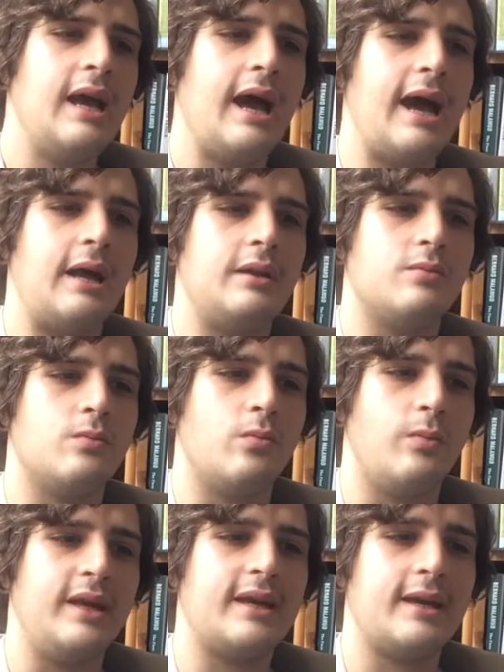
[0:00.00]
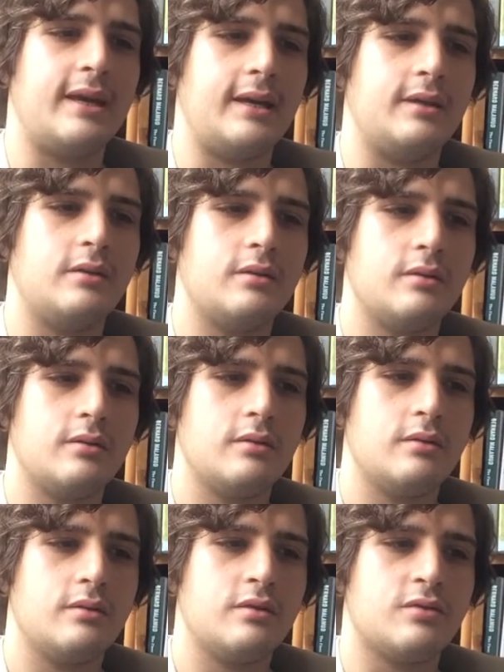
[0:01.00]
And we can
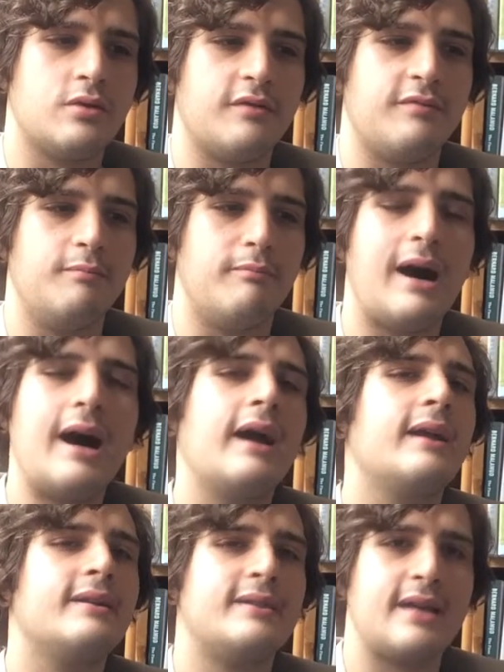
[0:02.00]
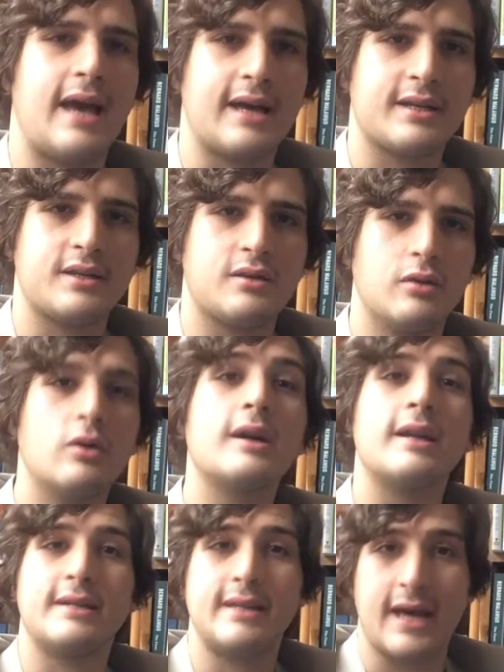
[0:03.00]
sort of mine a text, look
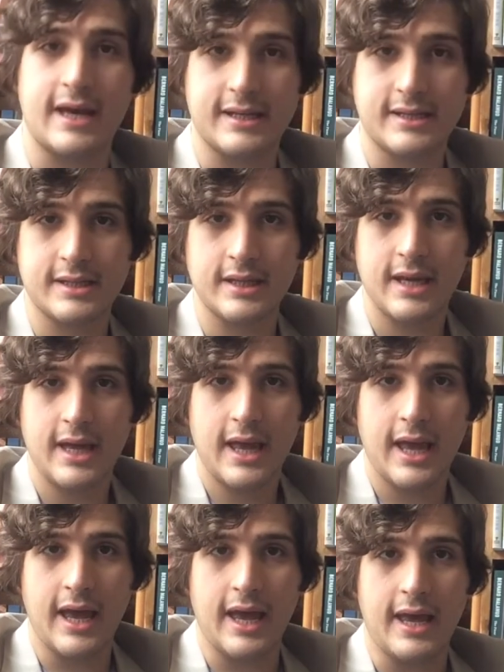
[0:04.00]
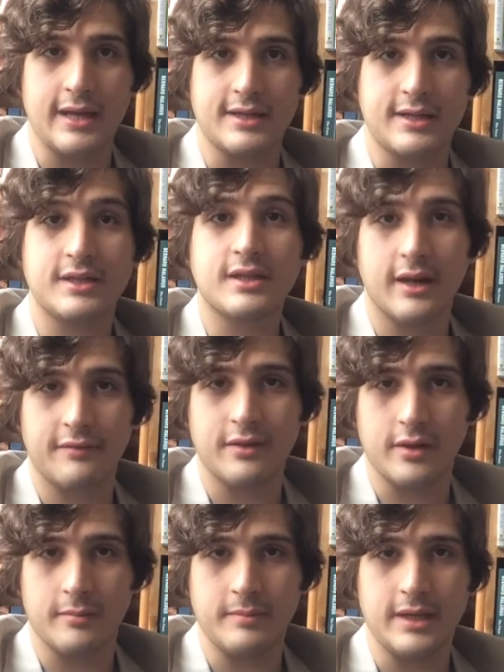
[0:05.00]
at a text, and discover
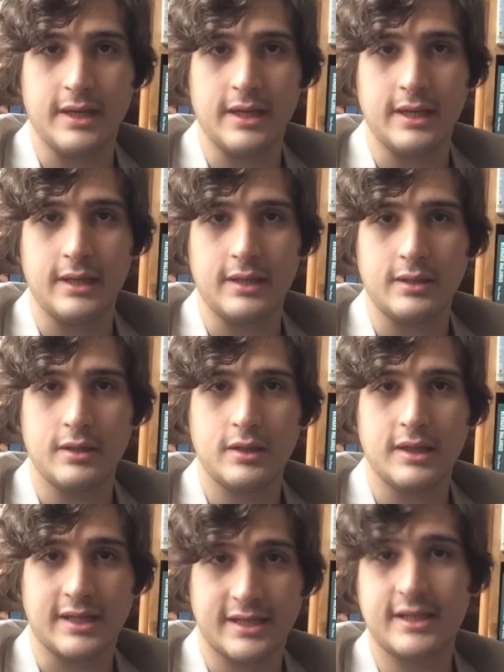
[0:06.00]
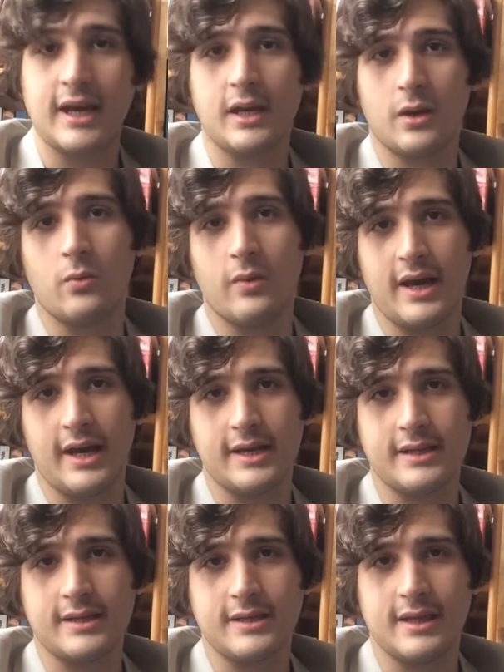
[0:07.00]
them in exciting
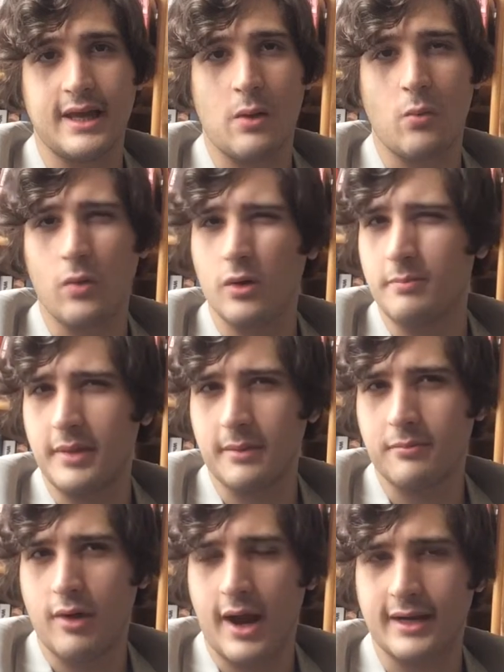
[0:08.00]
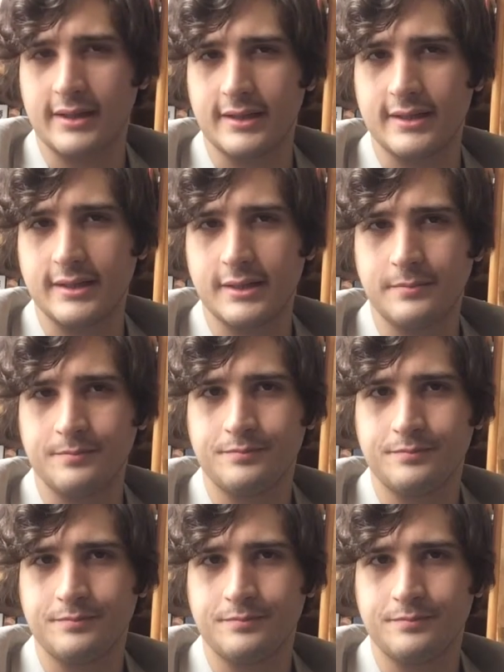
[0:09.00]
ways that weren't being practiced.